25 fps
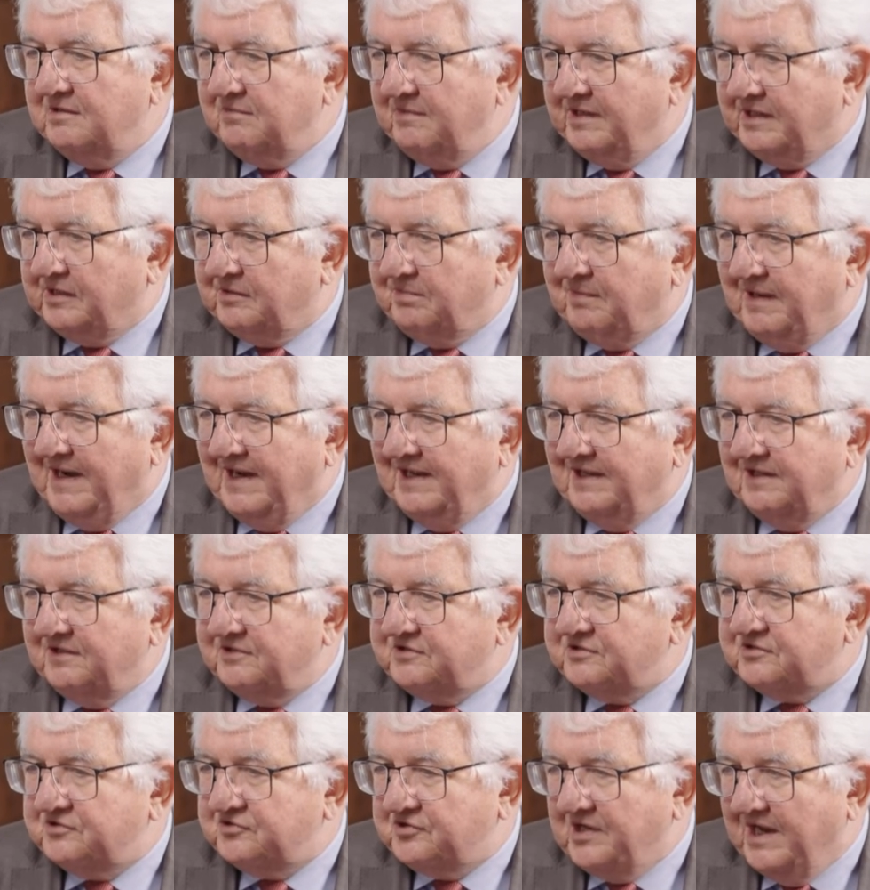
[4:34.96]

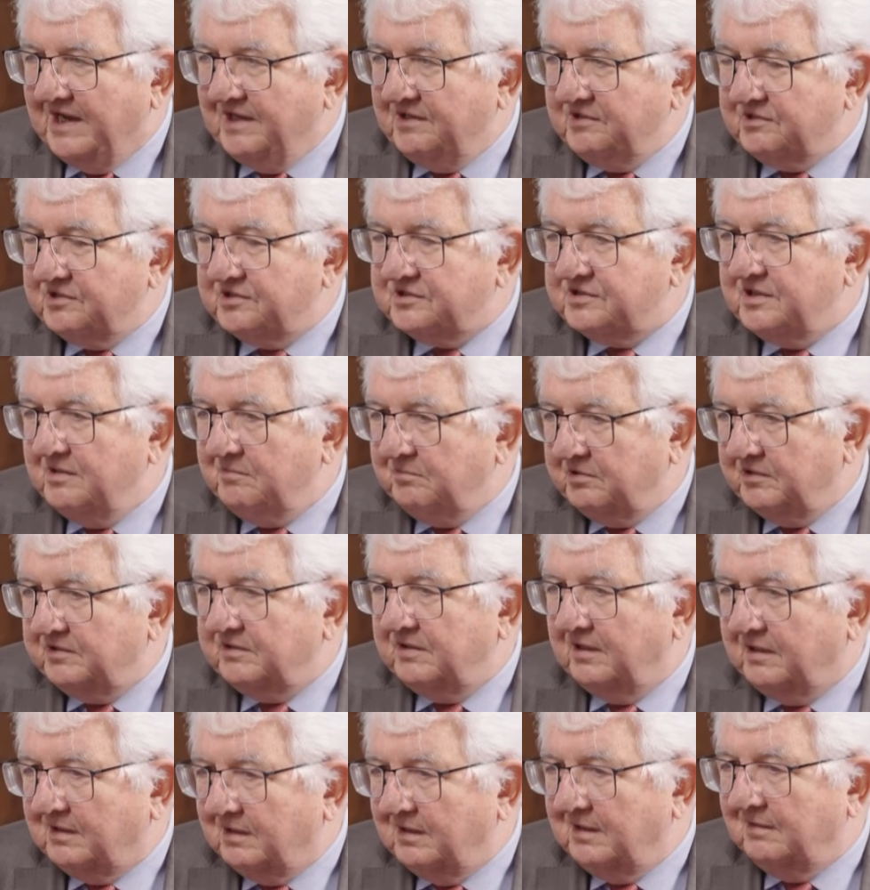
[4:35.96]
requires changes, in
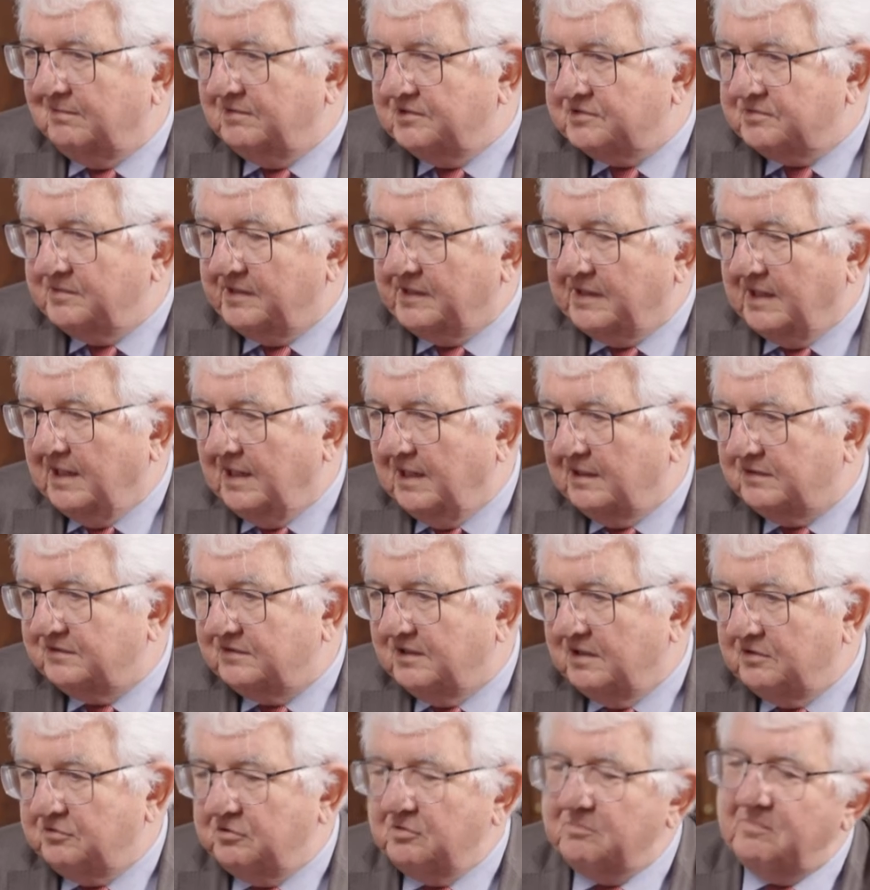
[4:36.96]
particular with regard,
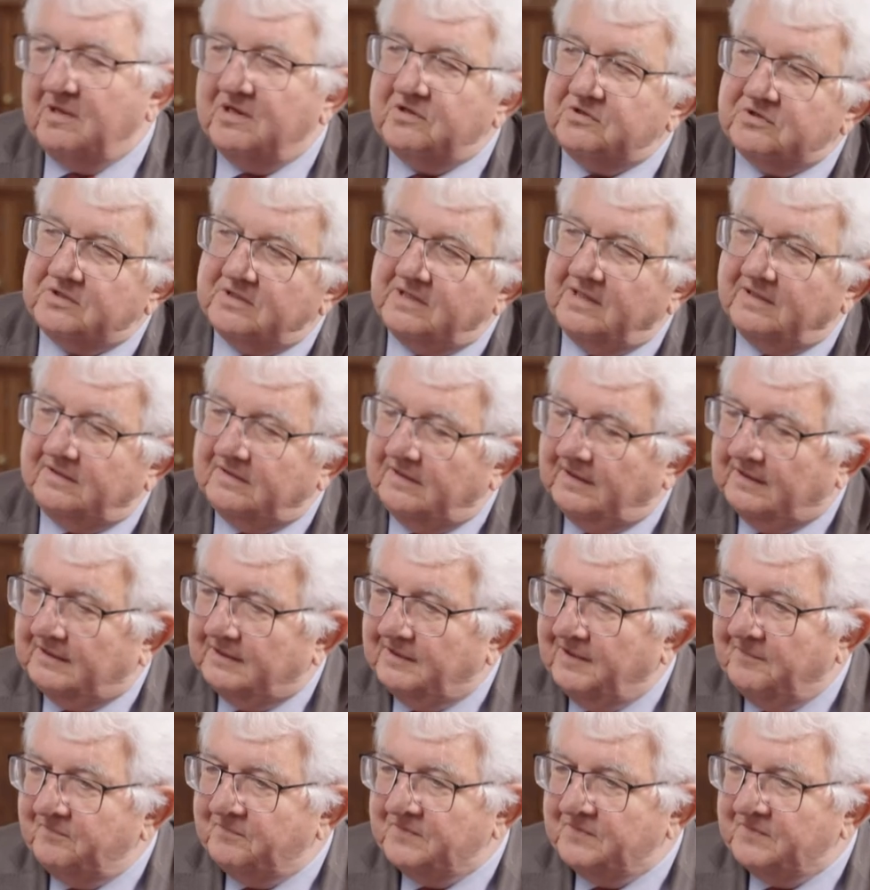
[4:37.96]
you mentioned it there,